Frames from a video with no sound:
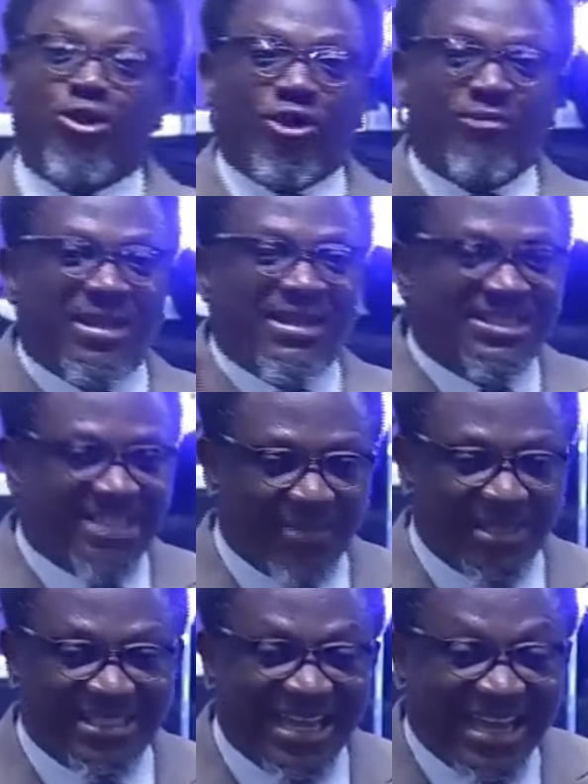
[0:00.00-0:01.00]
God made a
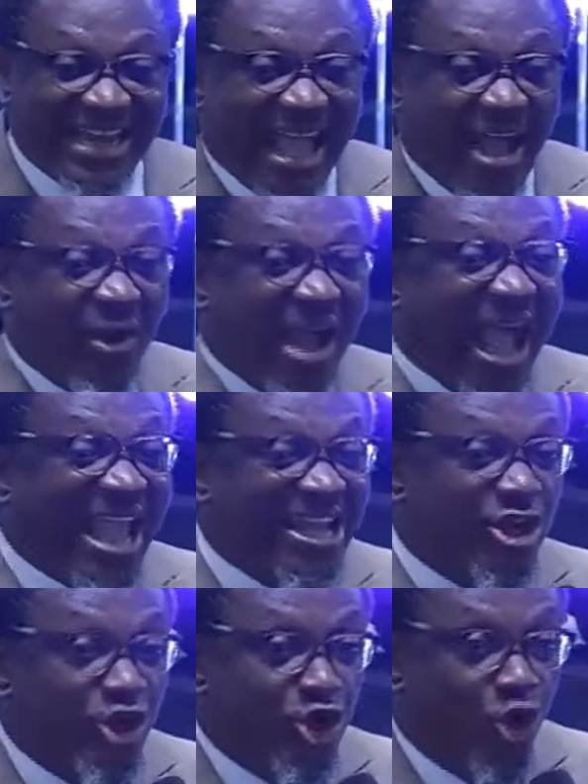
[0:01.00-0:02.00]
statement. He said, now I
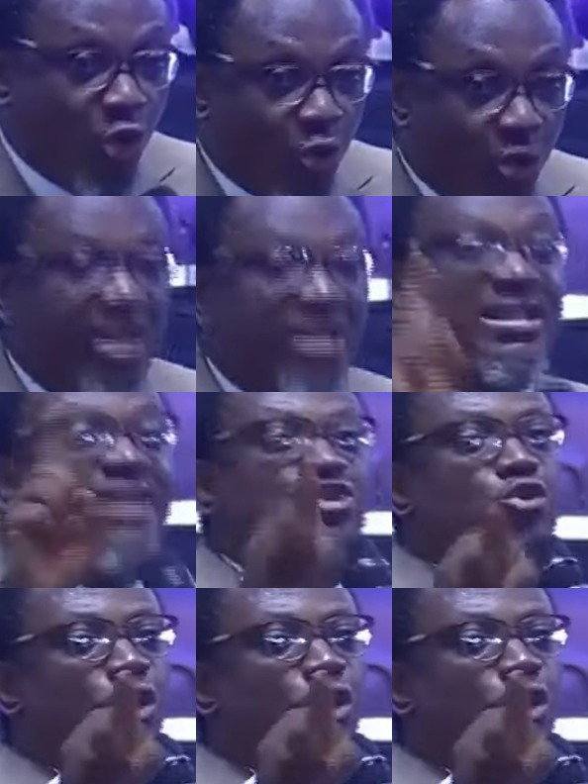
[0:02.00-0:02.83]
know that you